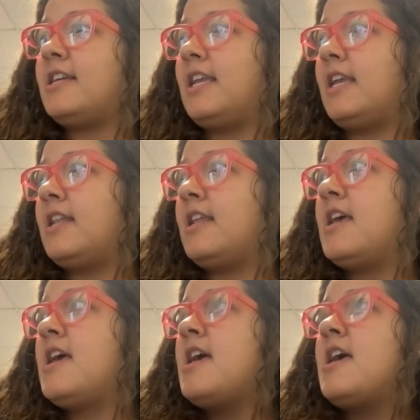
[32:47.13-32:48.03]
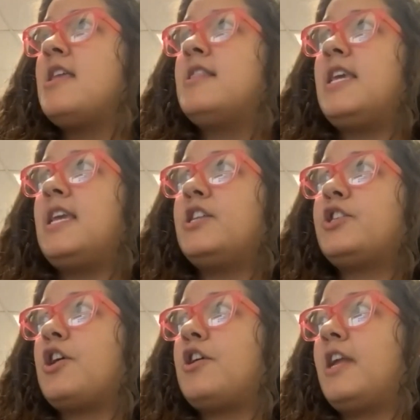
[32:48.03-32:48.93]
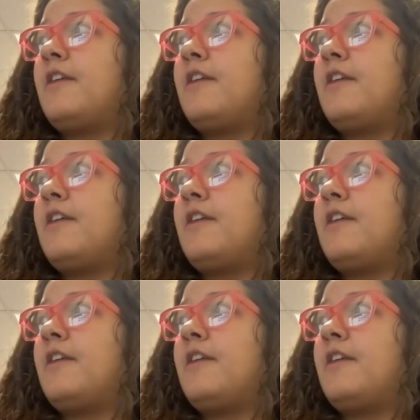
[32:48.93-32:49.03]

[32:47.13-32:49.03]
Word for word: again the intern